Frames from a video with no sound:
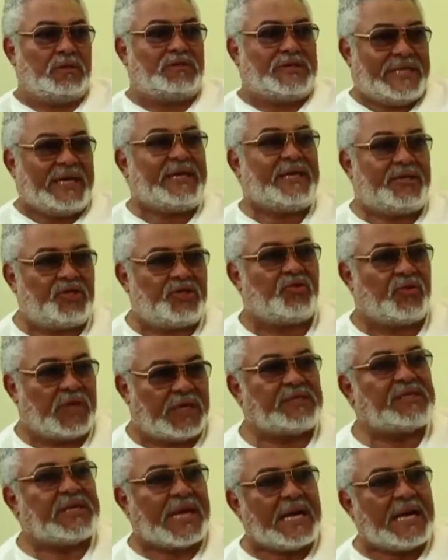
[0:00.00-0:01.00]
tell it to
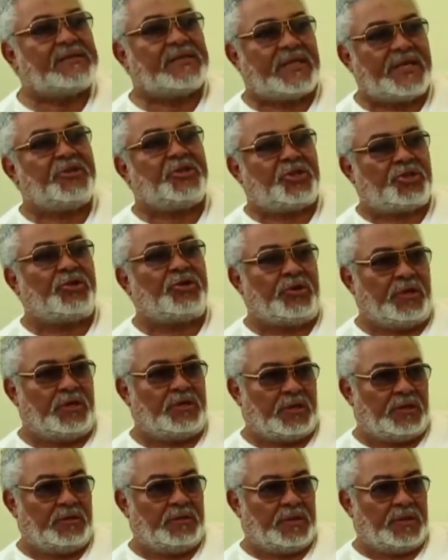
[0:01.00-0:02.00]
us as they should.